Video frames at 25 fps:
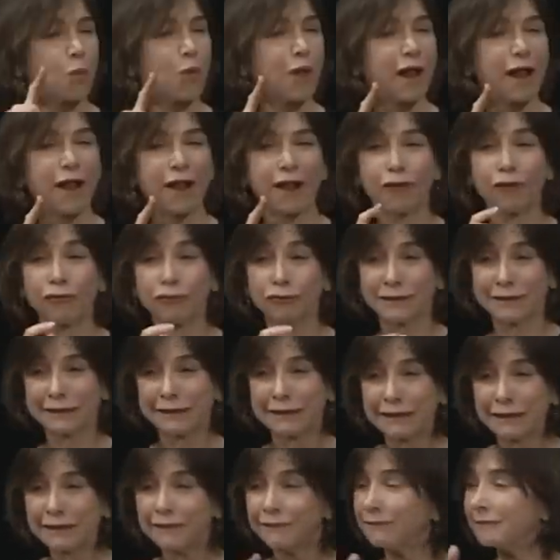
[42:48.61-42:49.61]
Uh, Greg
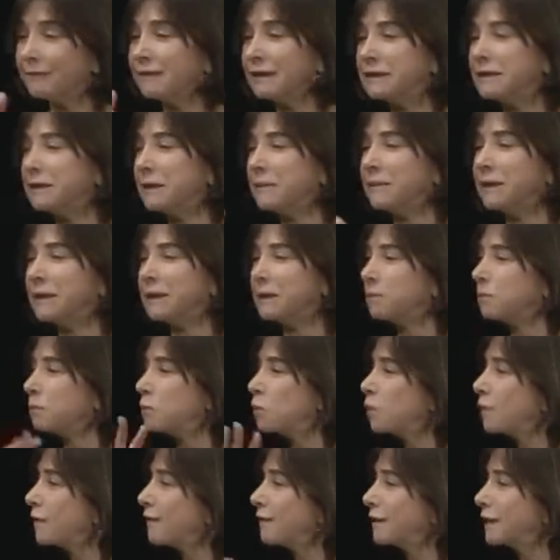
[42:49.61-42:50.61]
Hlibok was very well
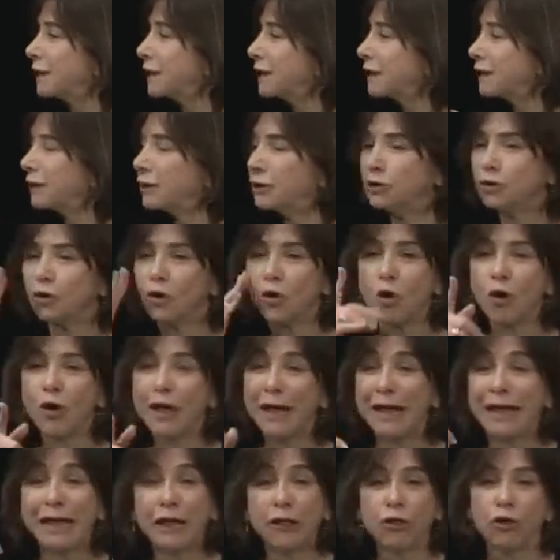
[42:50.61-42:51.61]
liked. He was very well
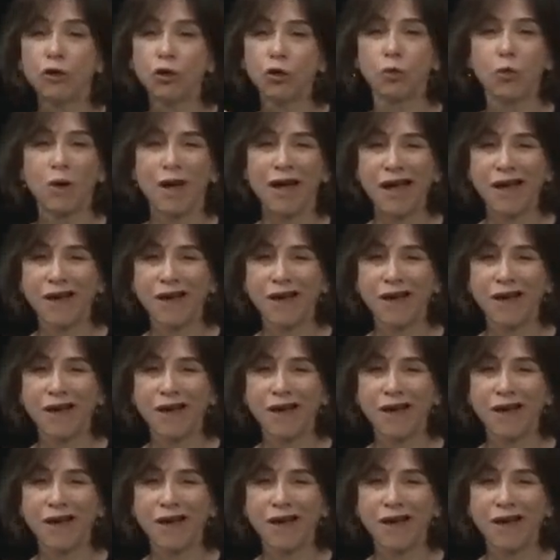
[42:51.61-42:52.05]
received.